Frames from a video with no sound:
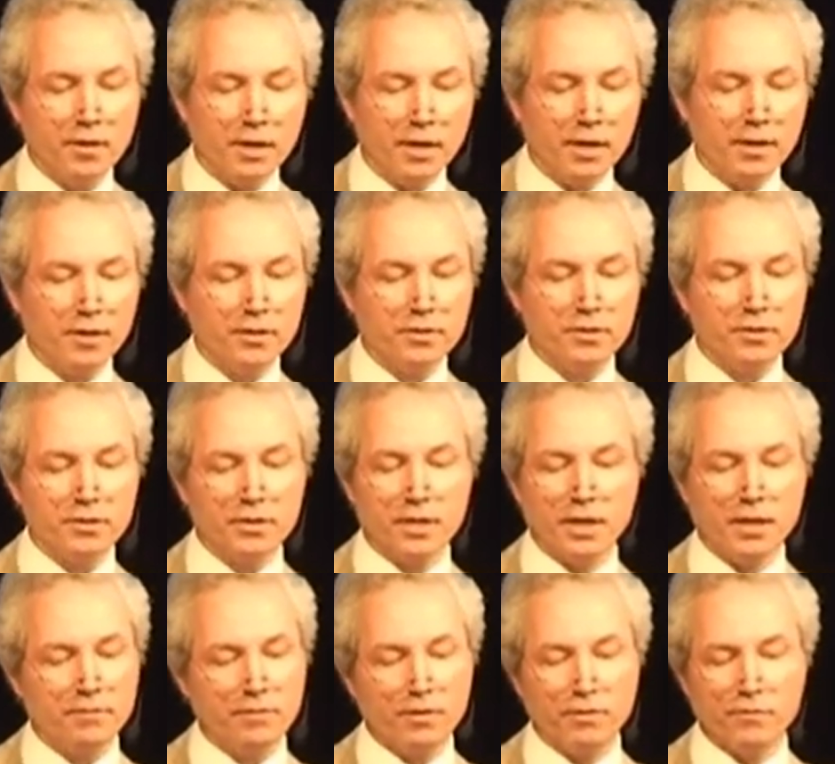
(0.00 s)
energy
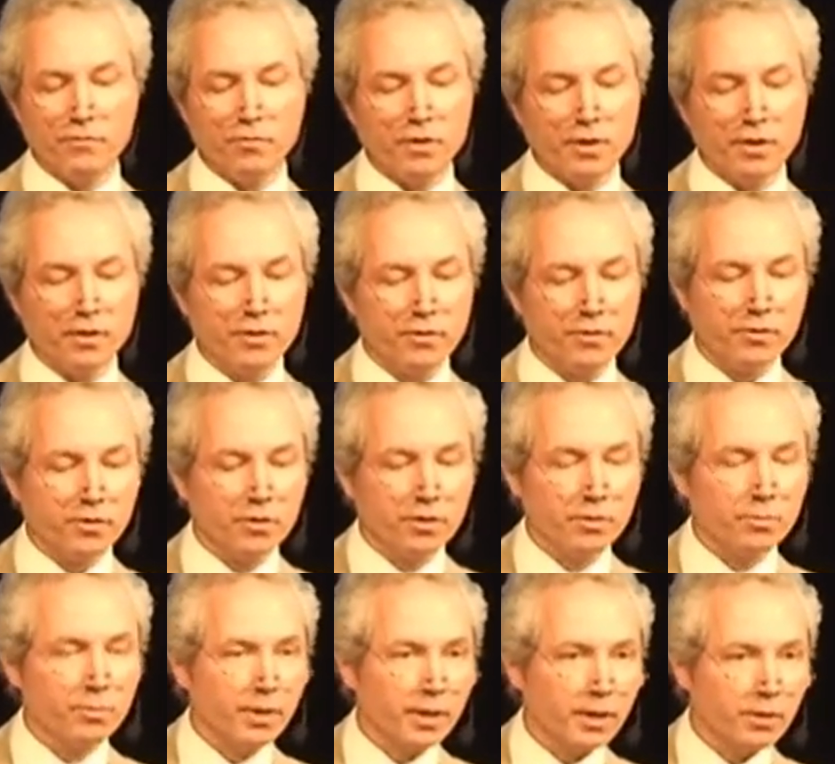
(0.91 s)
saving
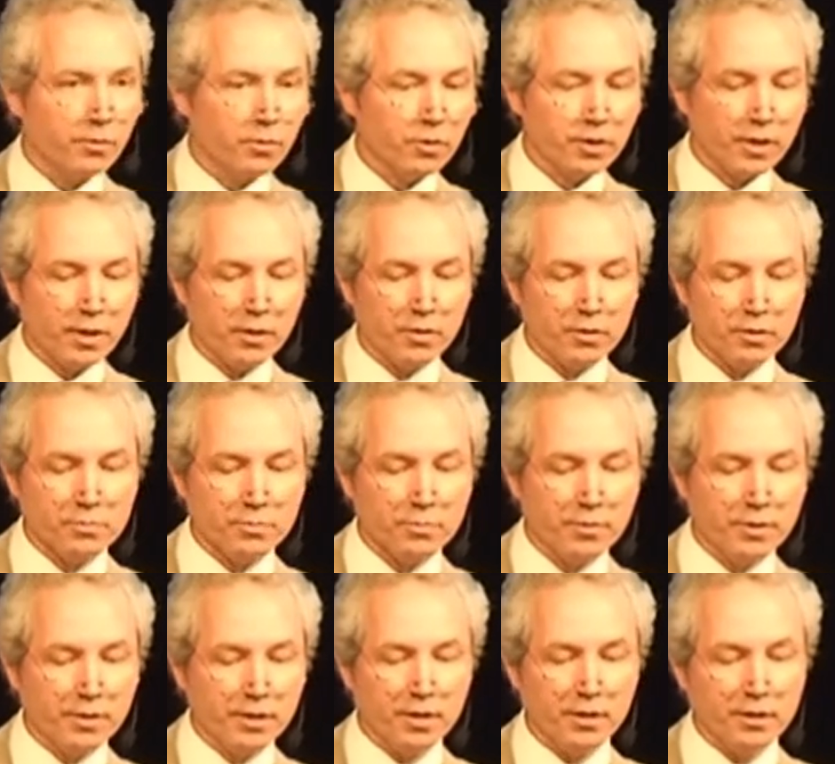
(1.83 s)
430 megawatt hours
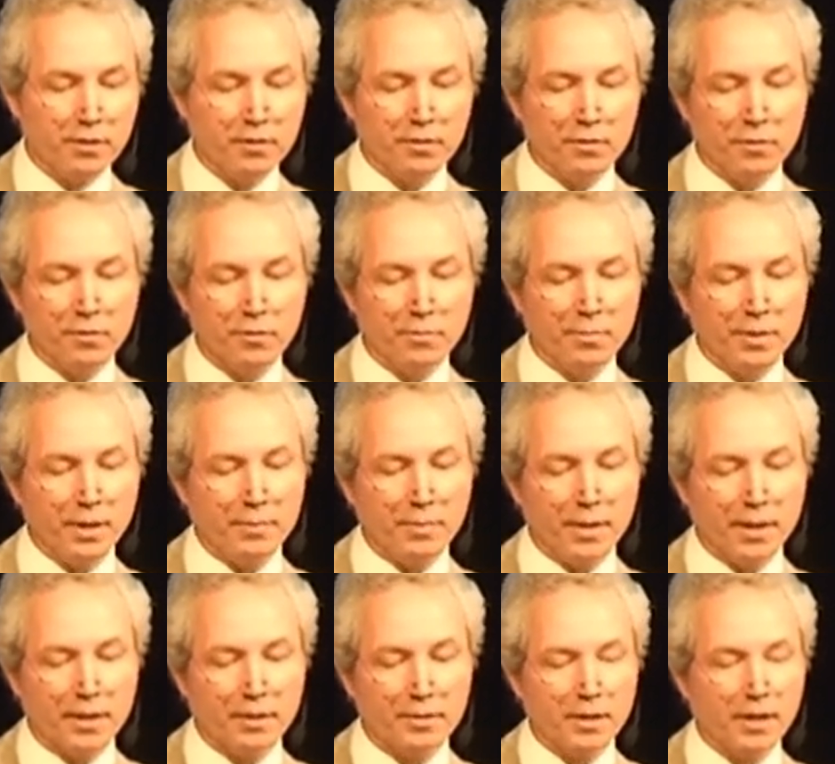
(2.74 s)
per year, a
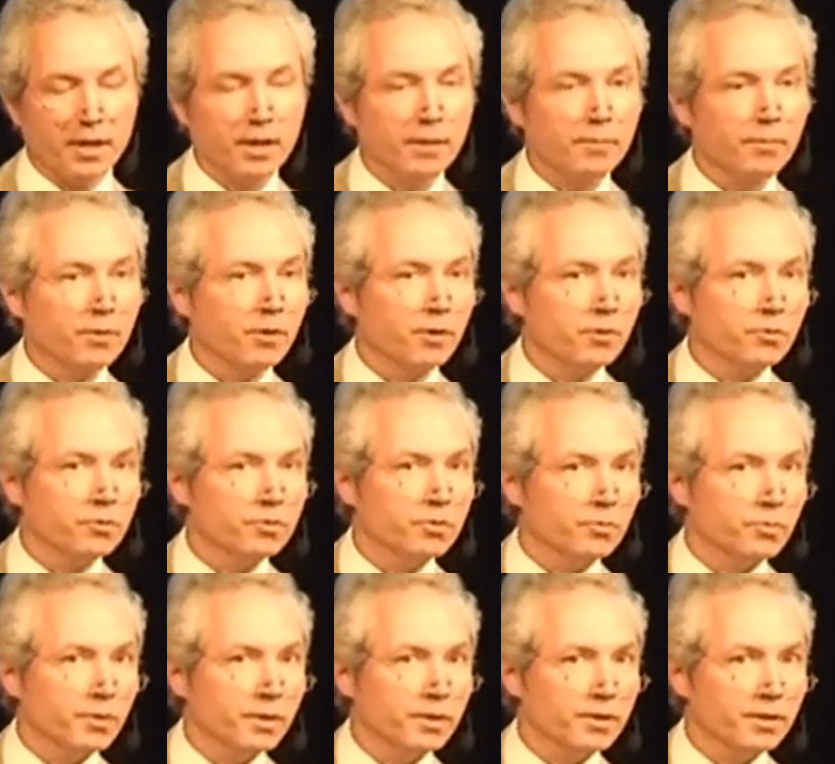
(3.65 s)
payback time close
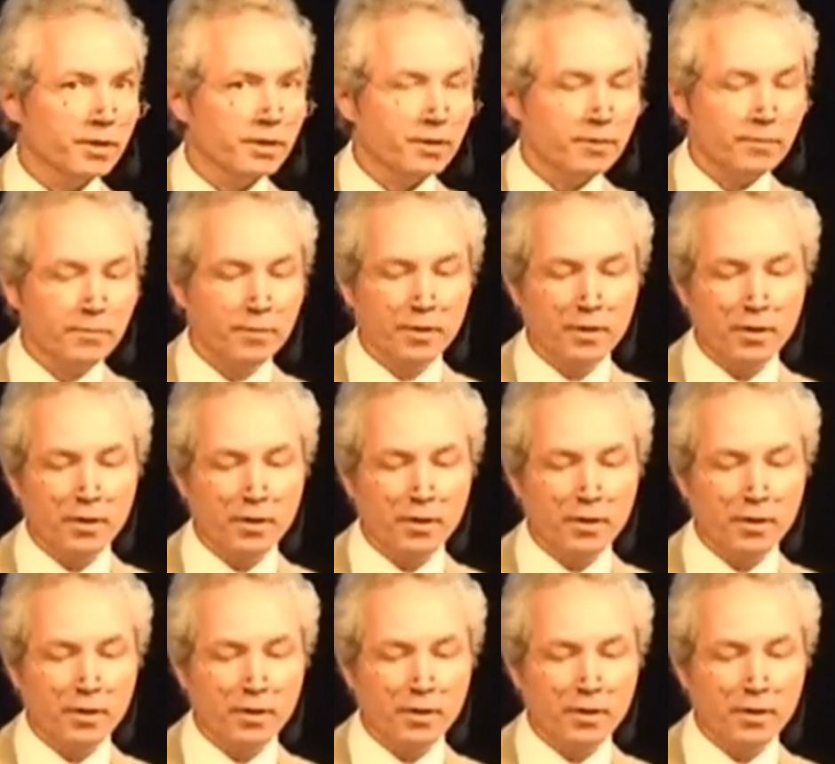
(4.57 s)
to 1 year.